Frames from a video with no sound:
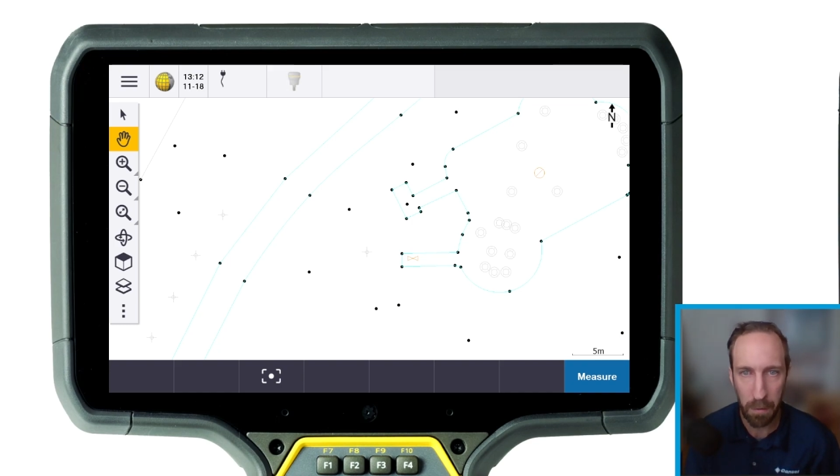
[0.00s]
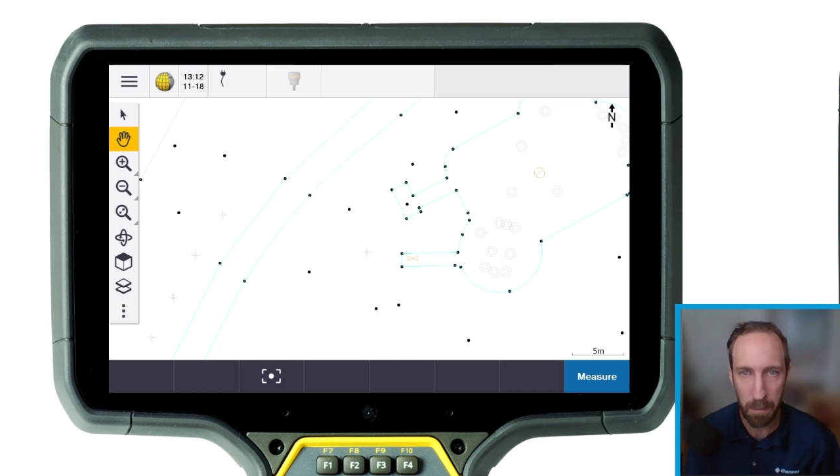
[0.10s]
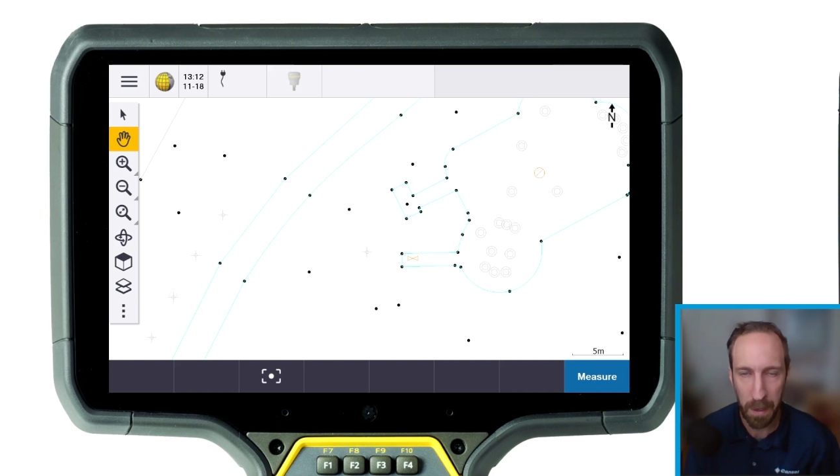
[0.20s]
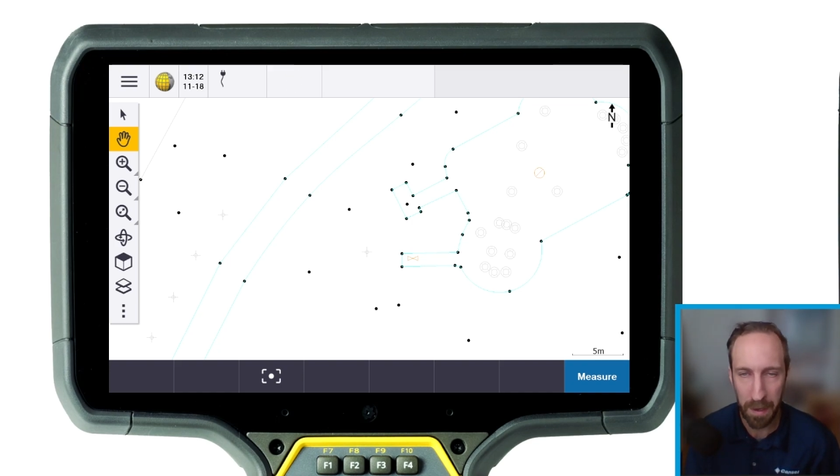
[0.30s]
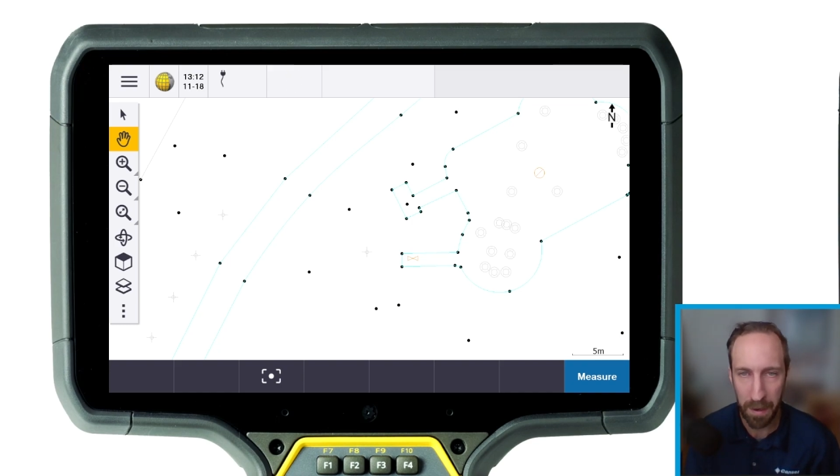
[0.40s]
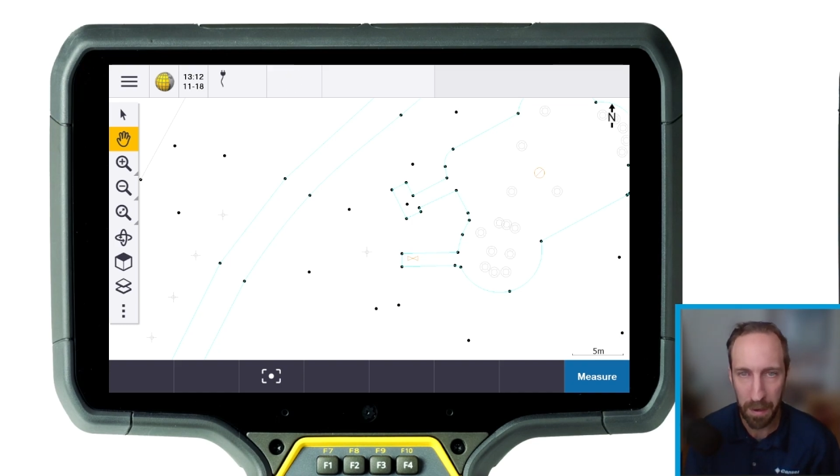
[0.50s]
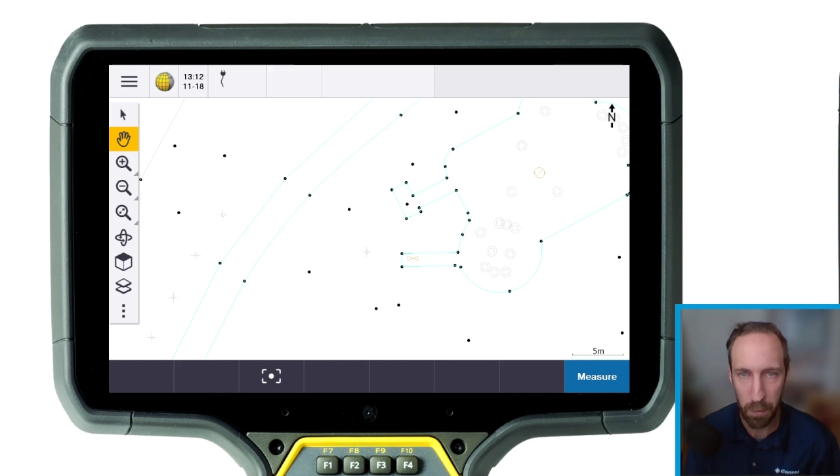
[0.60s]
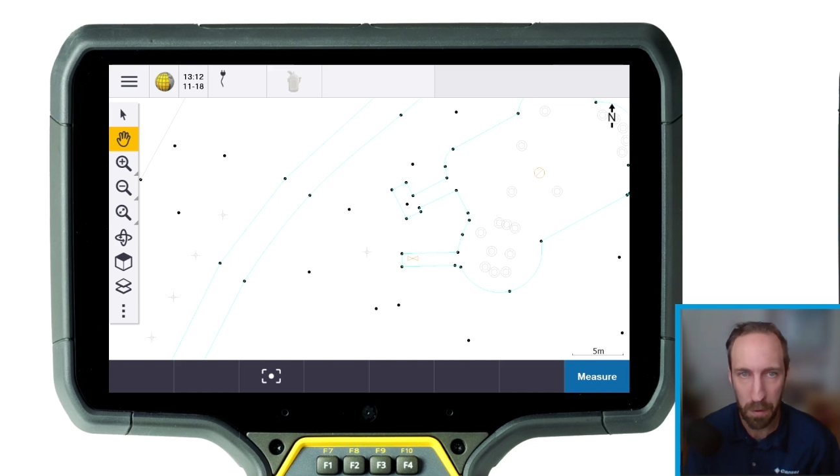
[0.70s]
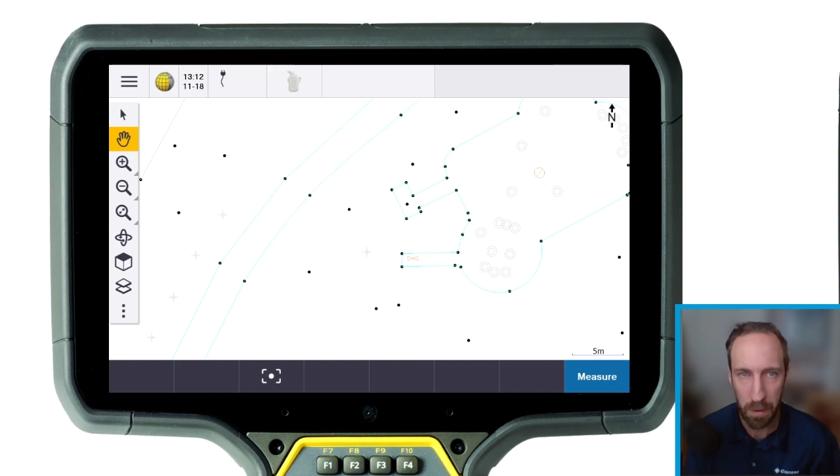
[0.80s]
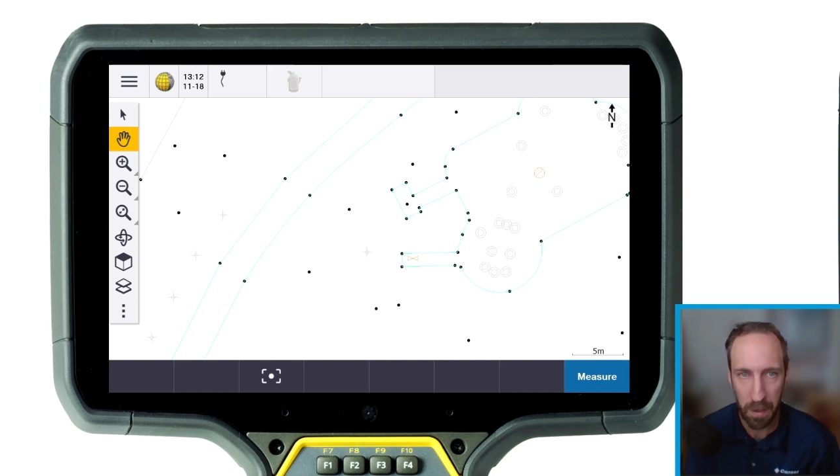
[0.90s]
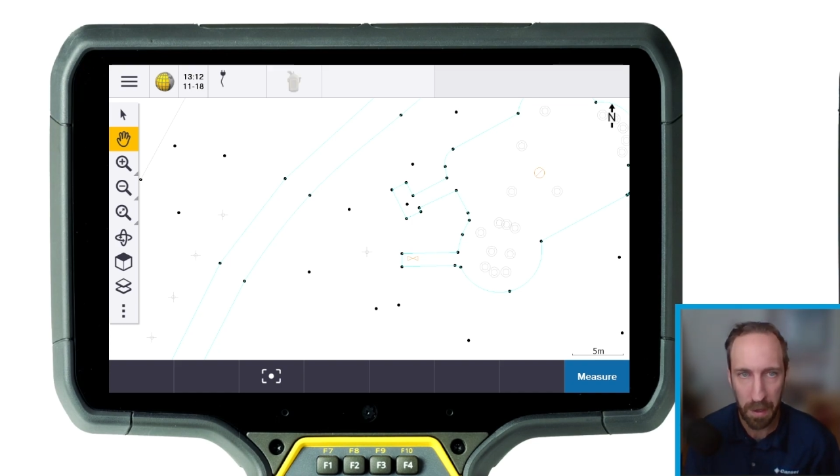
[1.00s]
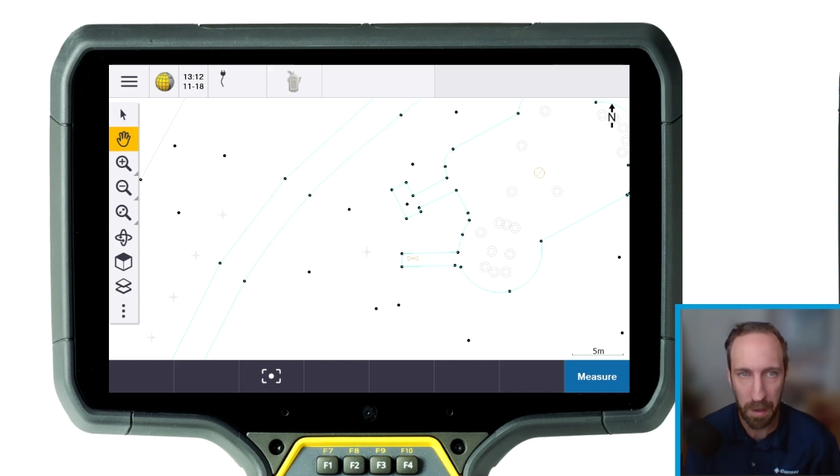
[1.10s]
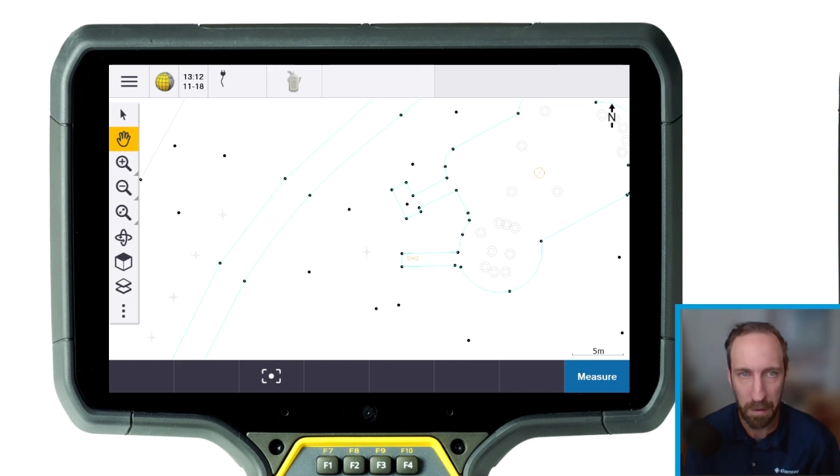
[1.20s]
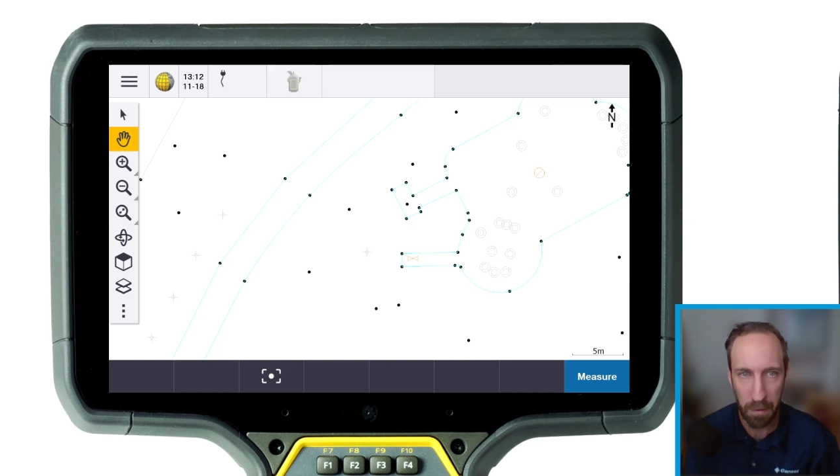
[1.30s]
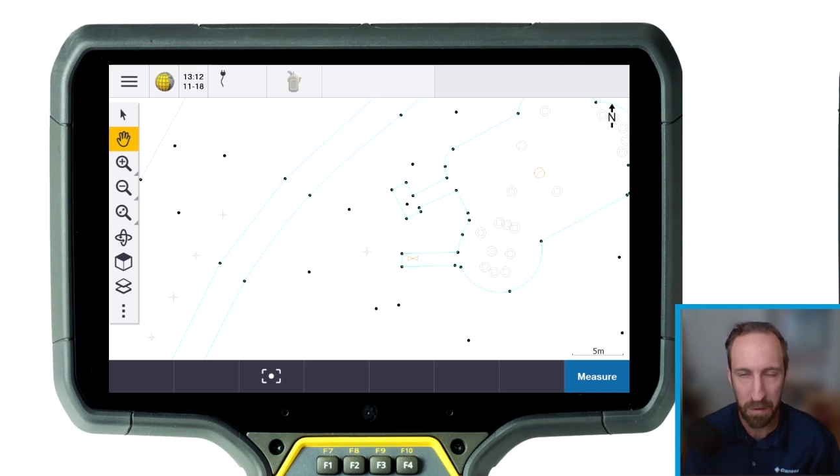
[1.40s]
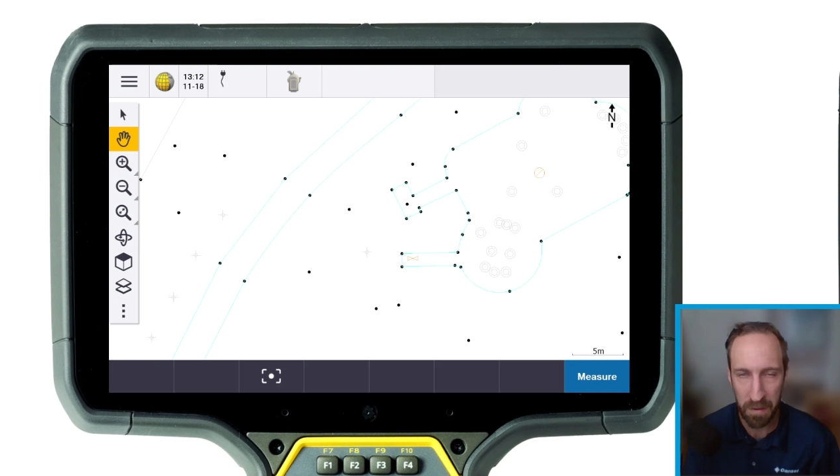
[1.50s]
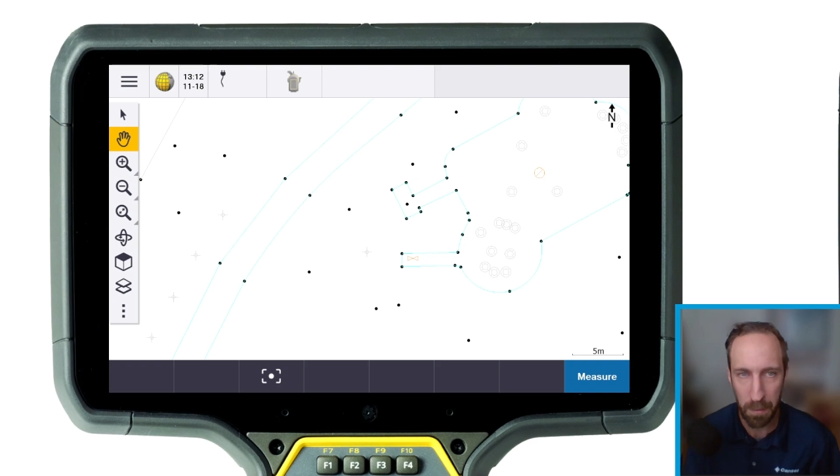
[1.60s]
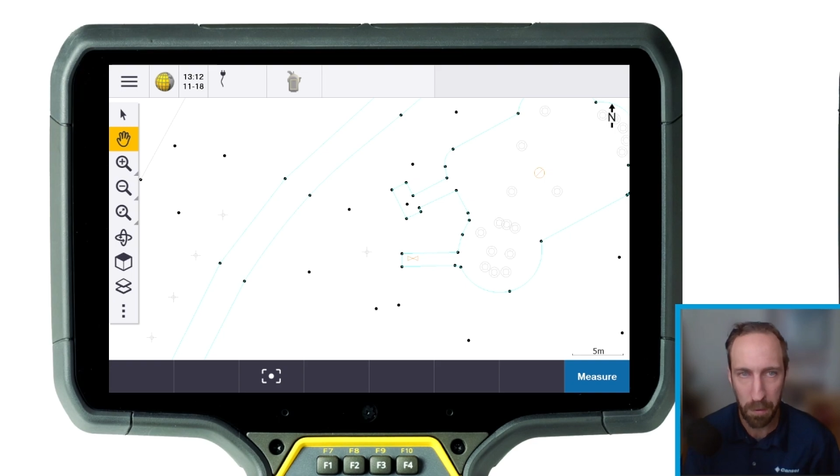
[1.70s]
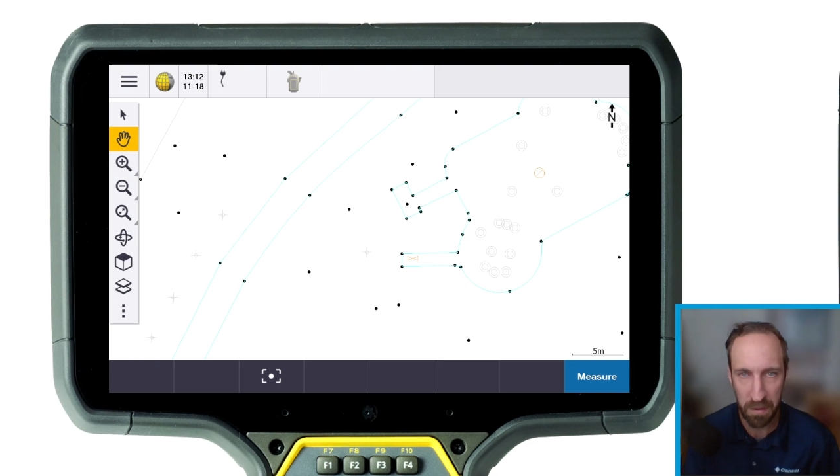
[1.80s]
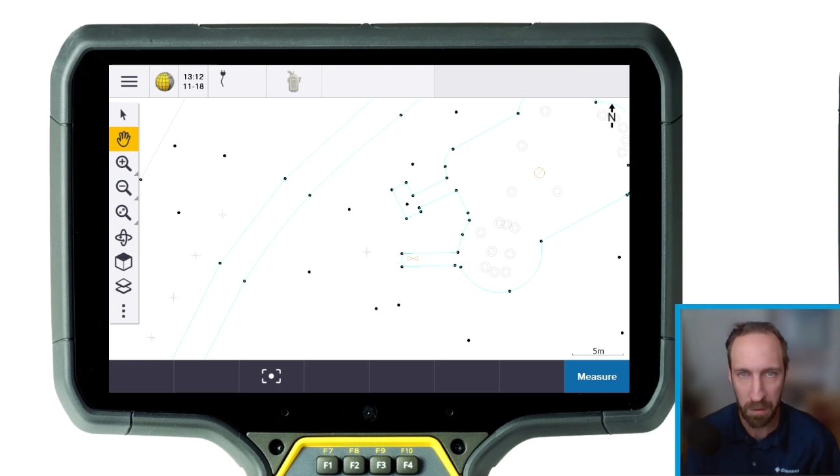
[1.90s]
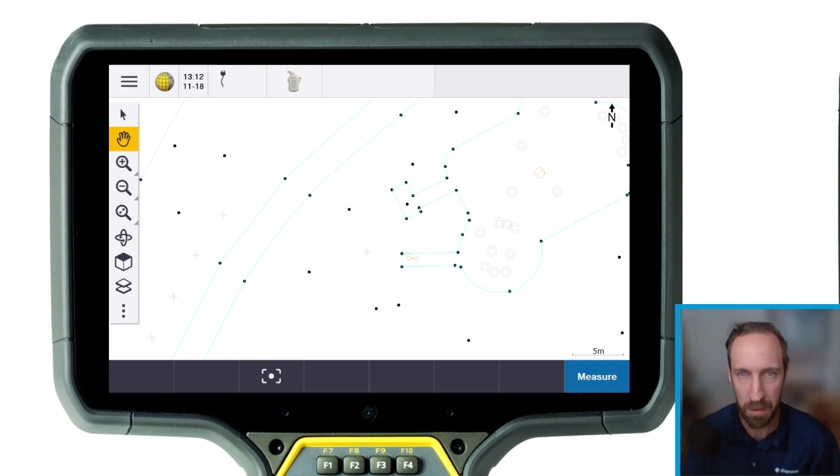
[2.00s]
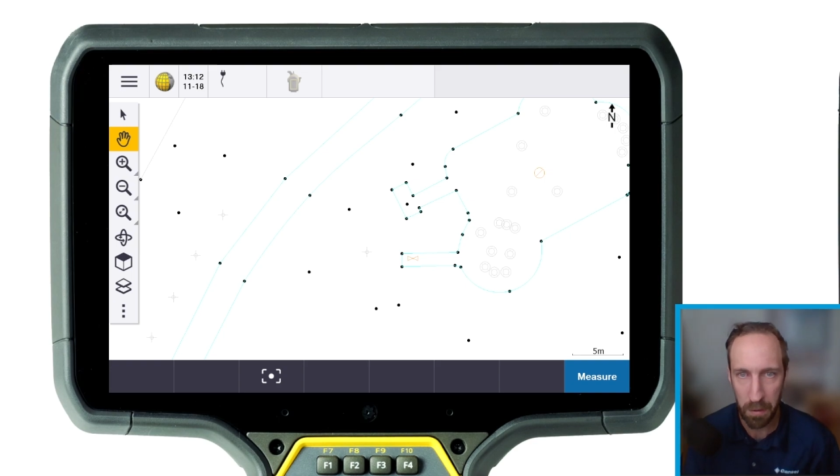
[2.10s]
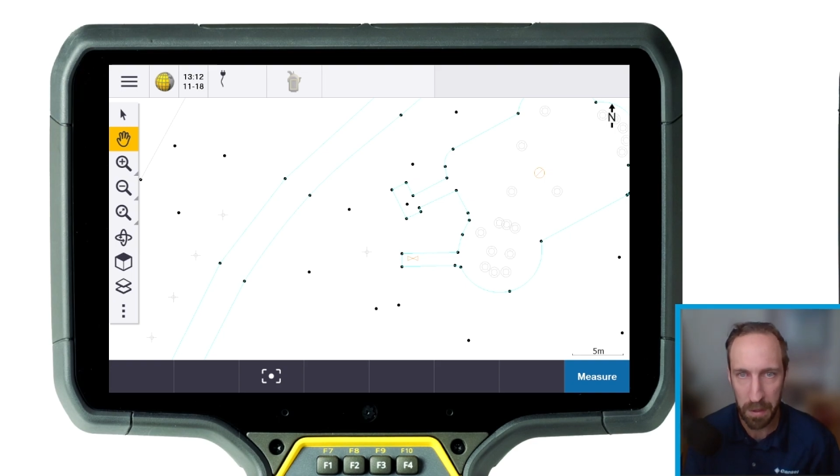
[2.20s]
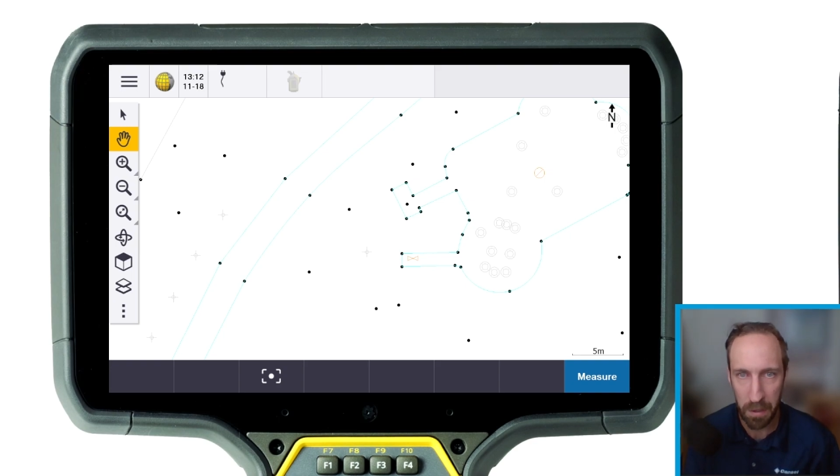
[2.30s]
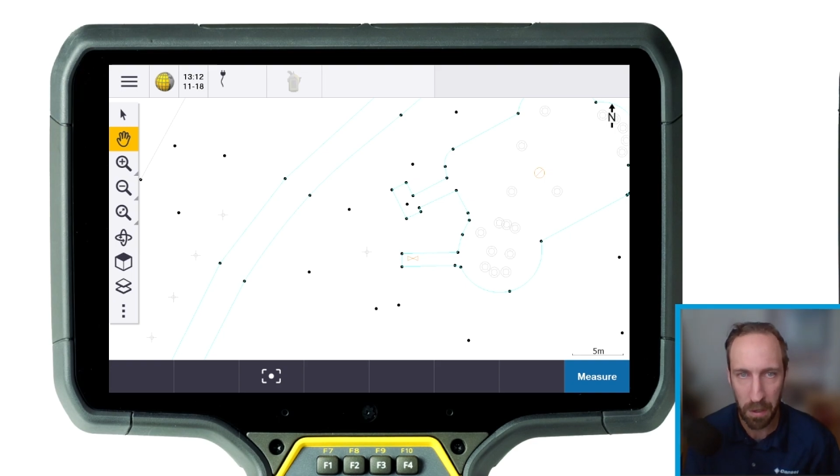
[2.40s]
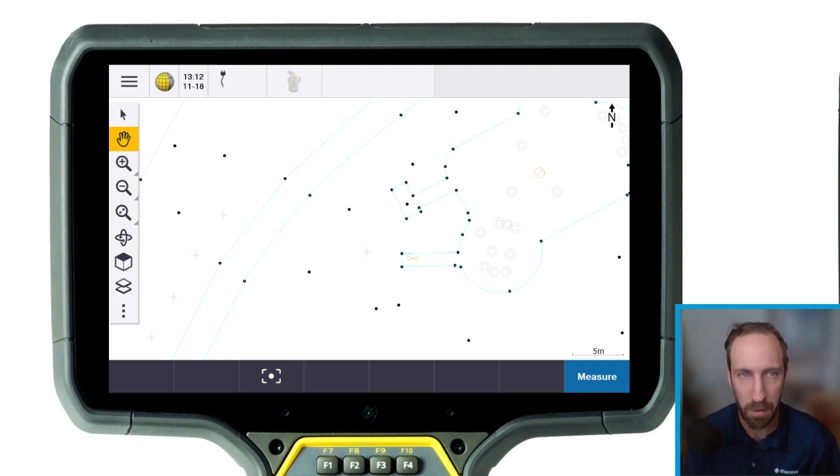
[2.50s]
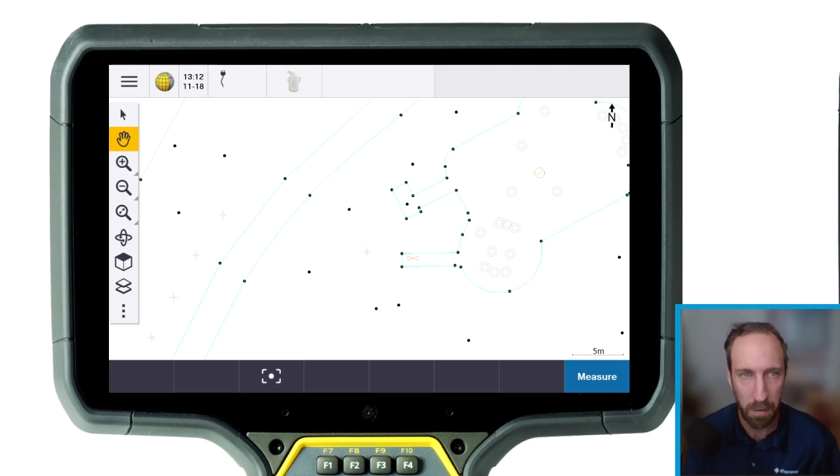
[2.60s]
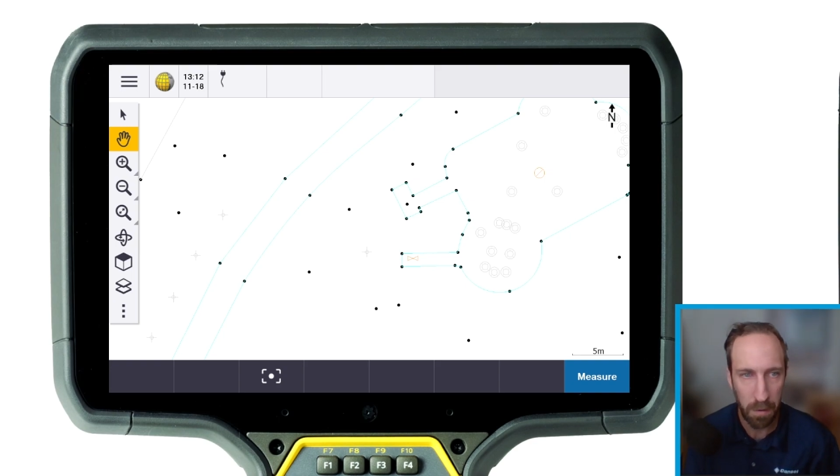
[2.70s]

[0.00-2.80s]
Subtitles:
my line work and the symbols are now in color.